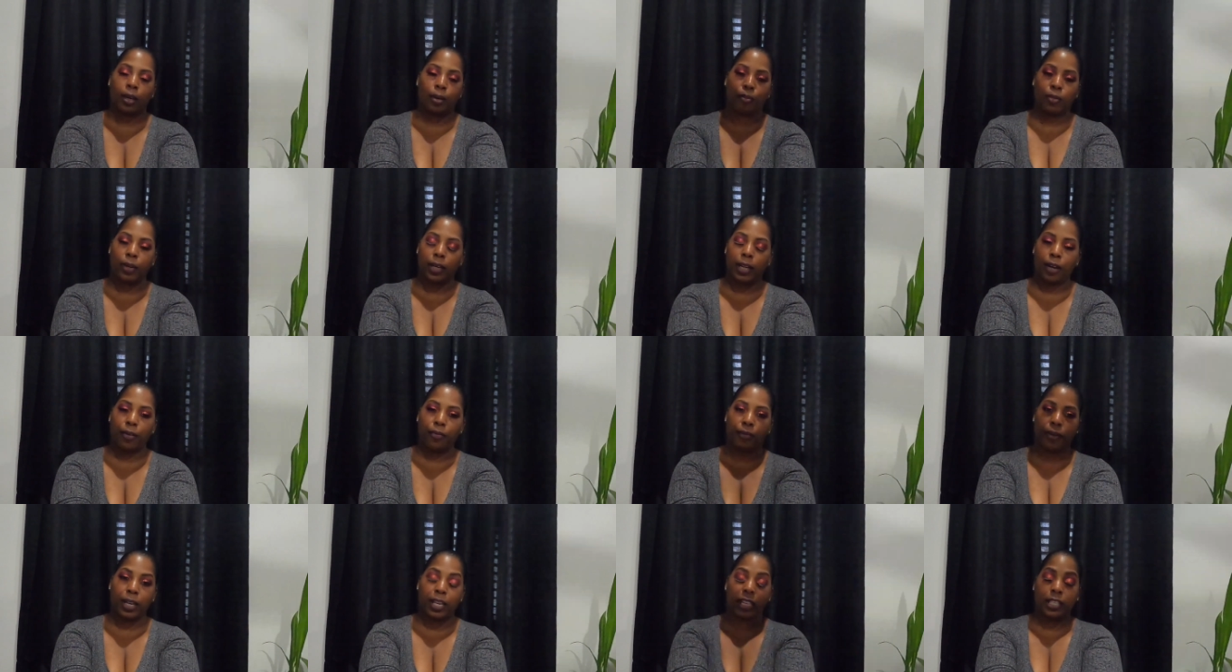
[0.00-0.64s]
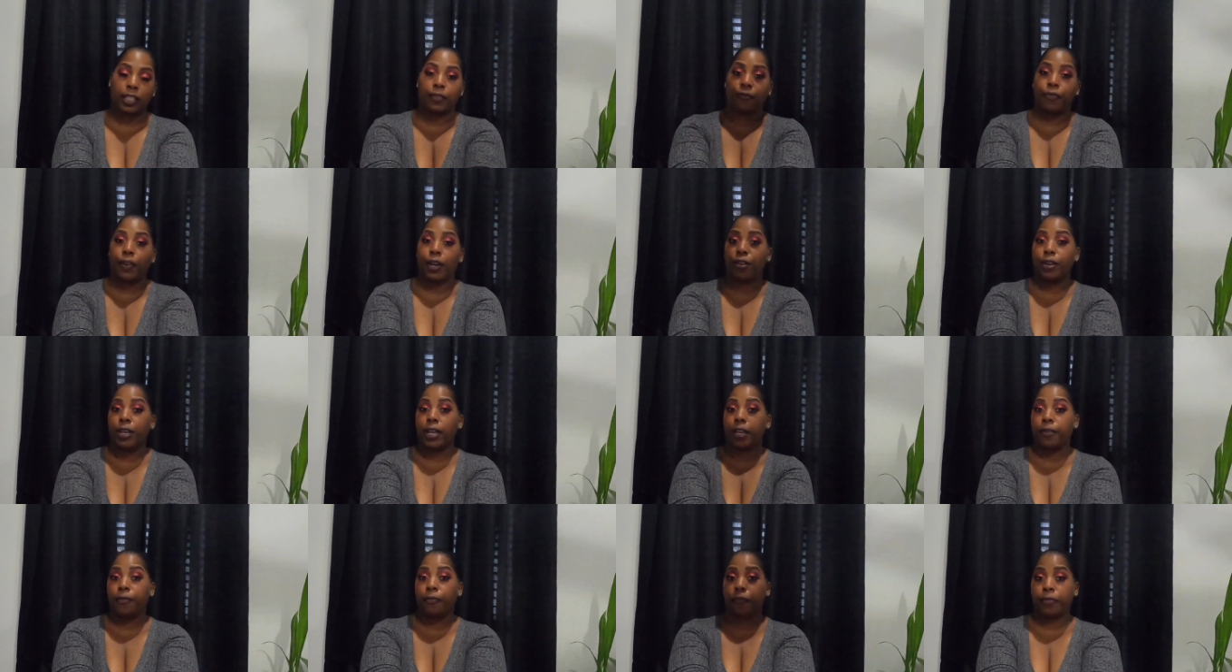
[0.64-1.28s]
whatever. It's
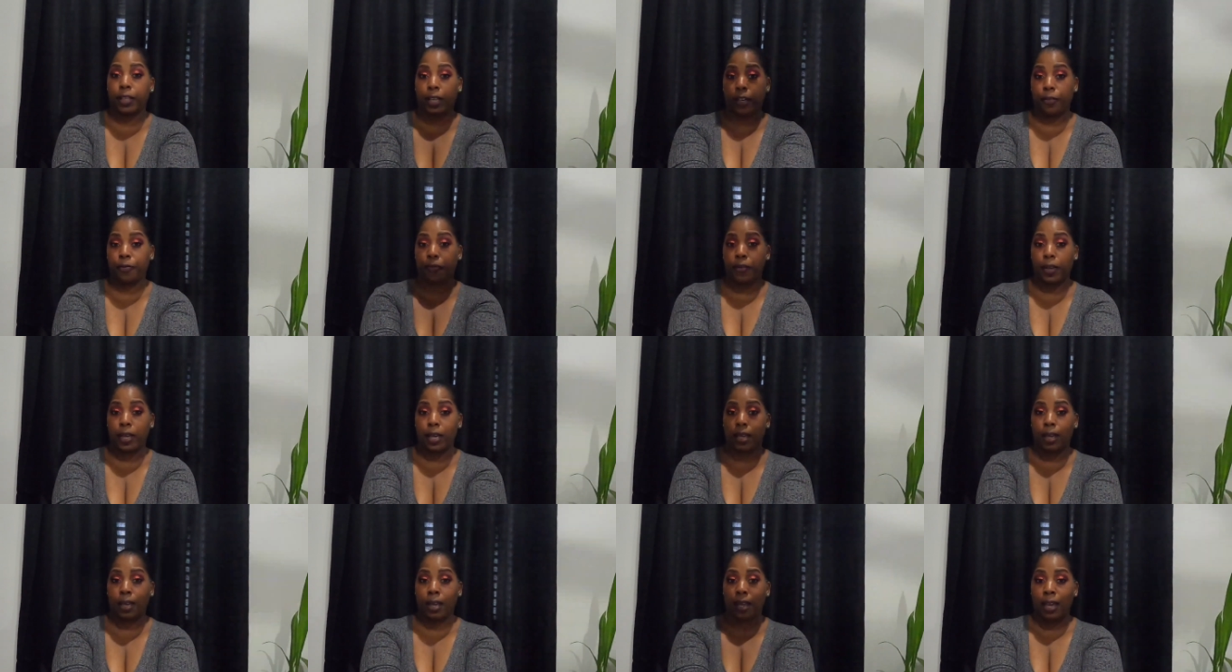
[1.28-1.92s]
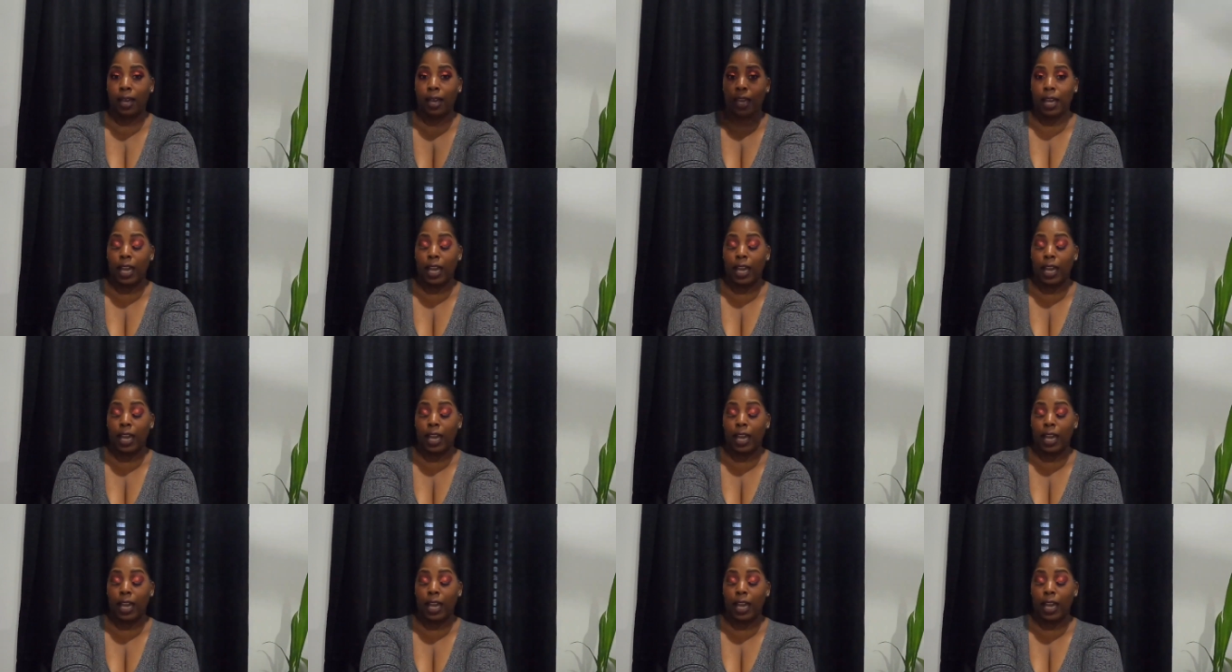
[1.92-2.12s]
very fluffy.